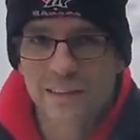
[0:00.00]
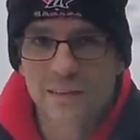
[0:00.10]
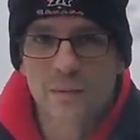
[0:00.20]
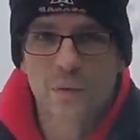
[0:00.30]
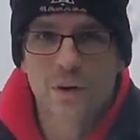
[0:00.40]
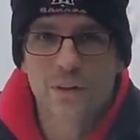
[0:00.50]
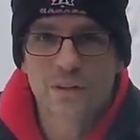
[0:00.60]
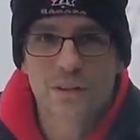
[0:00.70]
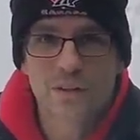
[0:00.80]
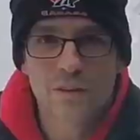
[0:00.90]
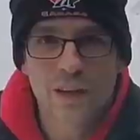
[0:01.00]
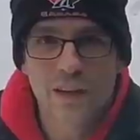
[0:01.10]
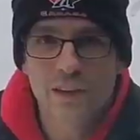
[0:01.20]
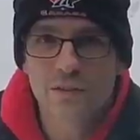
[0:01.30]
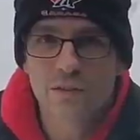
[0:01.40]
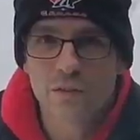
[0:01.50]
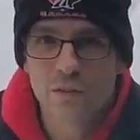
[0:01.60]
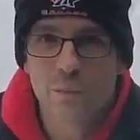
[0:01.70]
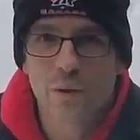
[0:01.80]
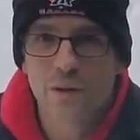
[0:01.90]
You want to start that as soon as
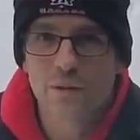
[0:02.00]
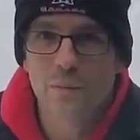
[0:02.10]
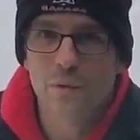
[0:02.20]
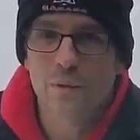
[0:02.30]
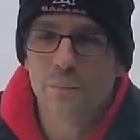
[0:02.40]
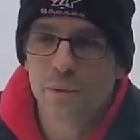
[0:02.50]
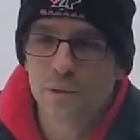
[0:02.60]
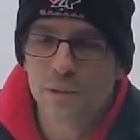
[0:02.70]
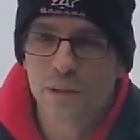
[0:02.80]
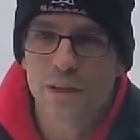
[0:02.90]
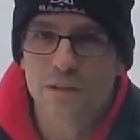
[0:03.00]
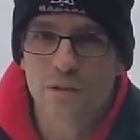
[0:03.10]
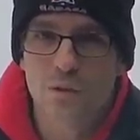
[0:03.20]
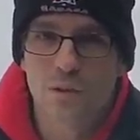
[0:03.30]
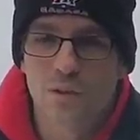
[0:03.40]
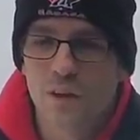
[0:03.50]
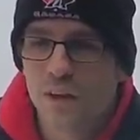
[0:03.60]
possible, building that soil